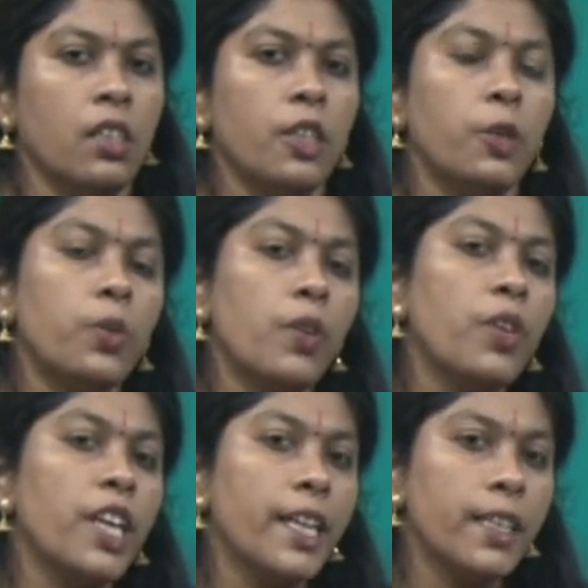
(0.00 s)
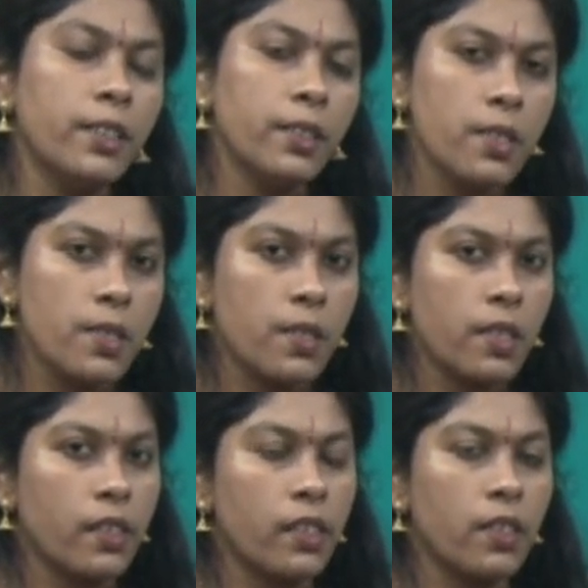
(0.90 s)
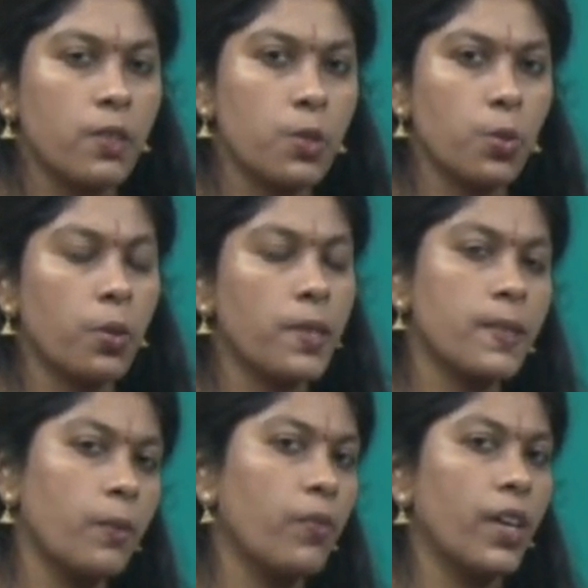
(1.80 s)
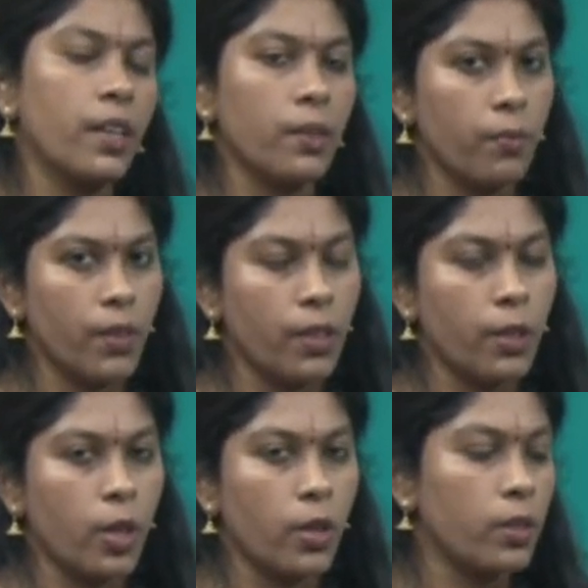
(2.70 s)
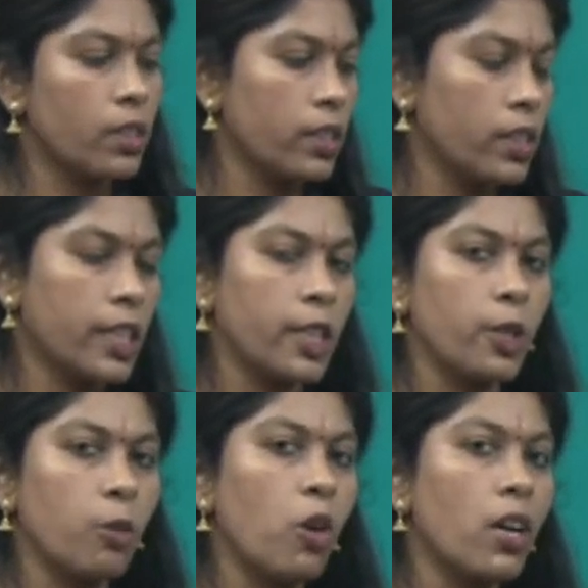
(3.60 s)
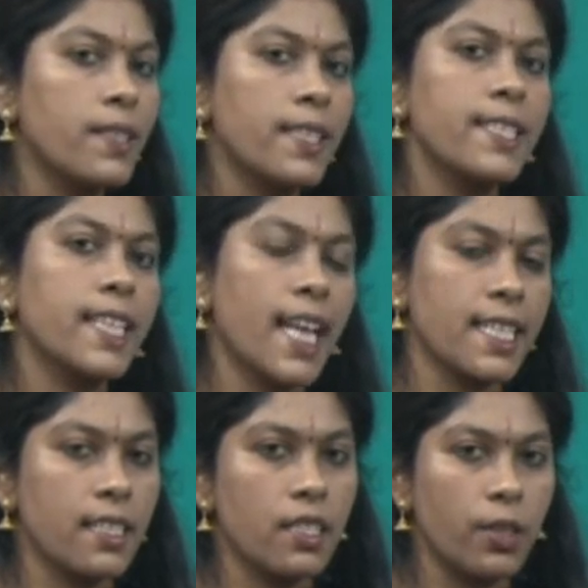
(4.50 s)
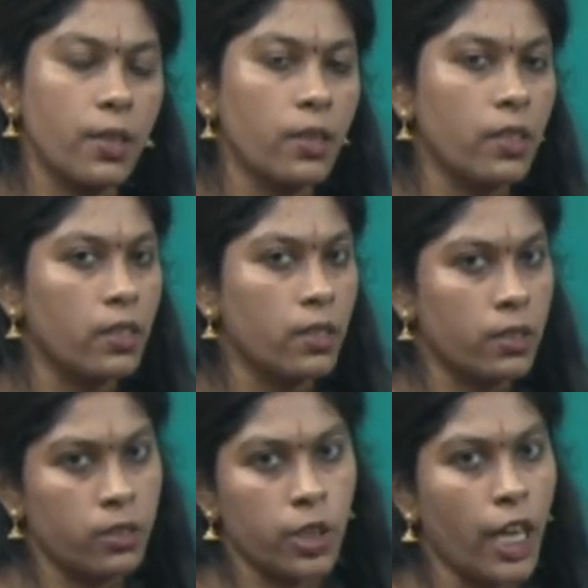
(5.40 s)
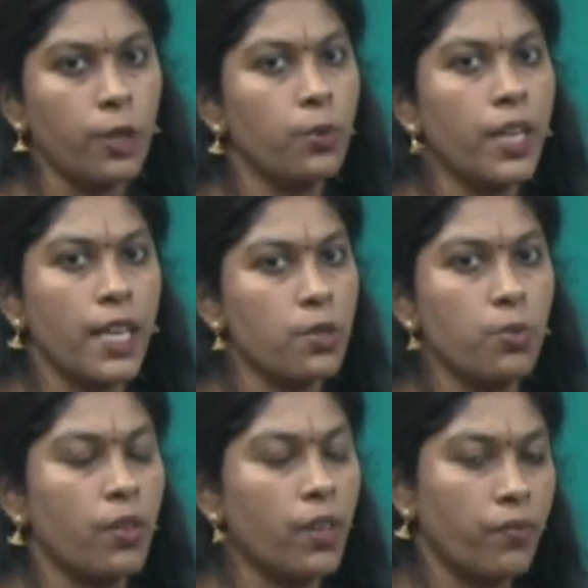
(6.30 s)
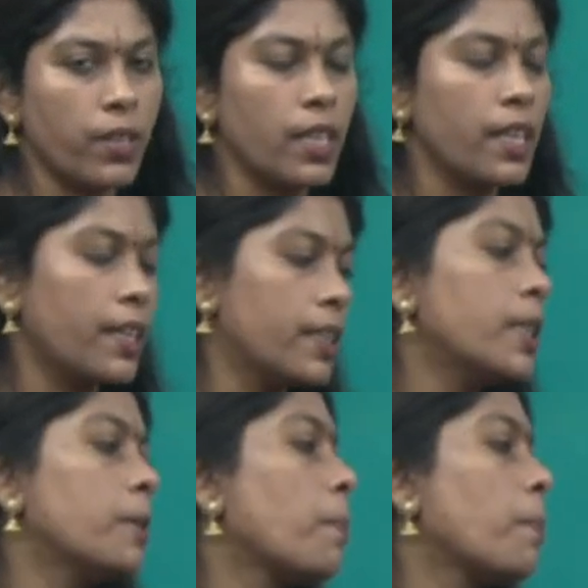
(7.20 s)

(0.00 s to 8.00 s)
You would have heard this story somewhere when you are in your moral science classes in your childhood days. You would have definitely heard.